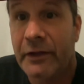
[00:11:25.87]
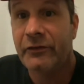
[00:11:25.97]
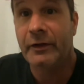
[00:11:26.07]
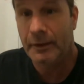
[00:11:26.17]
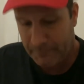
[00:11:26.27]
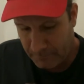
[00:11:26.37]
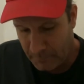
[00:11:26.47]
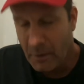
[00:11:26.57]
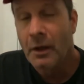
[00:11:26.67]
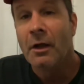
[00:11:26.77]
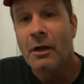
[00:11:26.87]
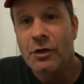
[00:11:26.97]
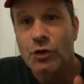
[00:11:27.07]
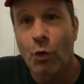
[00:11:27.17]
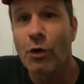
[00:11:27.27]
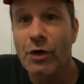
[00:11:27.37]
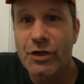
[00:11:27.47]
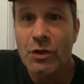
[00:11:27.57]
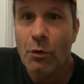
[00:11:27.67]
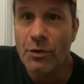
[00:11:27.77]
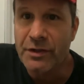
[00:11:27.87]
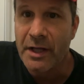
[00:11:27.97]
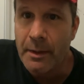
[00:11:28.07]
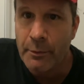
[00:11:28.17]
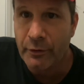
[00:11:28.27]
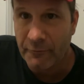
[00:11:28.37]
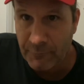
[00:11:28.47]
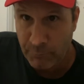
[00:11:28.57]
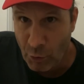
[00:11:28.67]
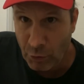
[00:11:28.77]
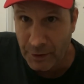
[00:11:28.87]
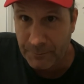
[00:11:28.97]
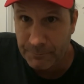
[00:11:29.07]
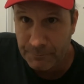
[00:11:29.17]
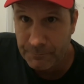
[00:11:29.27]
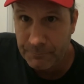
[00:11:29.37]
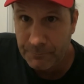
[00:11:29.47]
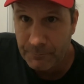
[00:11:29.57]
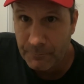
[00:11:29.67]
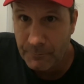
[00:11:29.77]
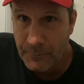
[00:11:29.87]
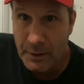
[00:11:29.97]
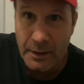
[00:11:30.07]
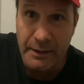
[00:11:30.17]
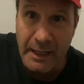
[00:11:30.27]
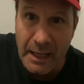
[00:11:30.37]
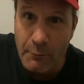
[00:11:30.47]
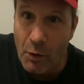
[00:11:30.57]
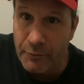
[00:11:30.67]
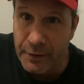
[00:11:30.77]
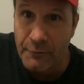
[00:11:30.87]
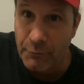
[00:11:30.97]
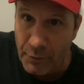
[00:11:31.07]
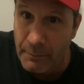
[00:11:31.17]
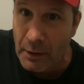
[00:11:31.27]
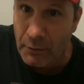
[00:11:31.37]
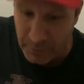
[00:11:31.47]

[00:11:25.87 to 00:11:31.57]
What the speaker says: scene. George was an immigrant from Poland. He came over here for the mountain